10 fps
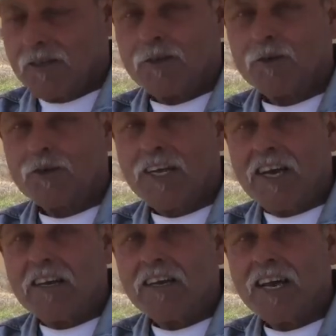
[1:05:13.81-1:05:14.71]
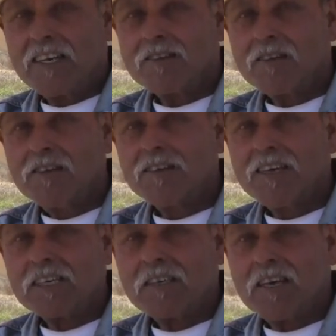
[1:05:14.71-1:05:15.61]
do or die, actually.
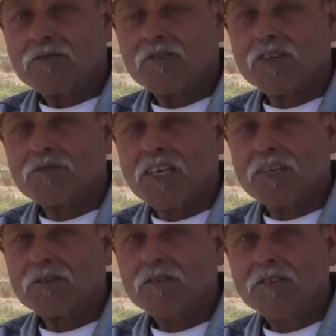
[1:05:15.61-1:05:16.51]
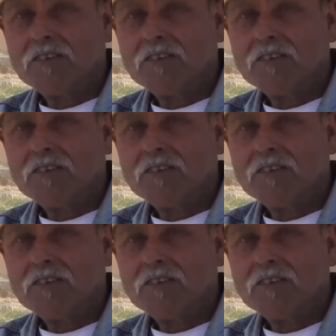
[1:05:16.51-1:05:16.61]
That's, that's what it comes down to.